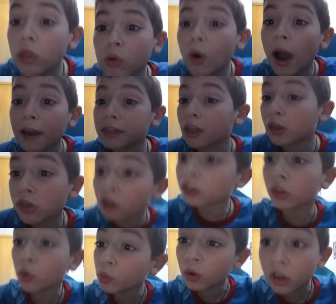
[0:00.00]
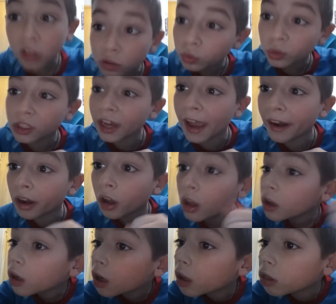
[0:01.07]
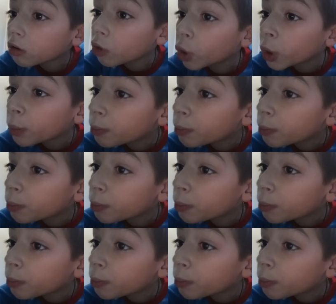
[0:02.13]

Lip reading: why they thought the world would end, because there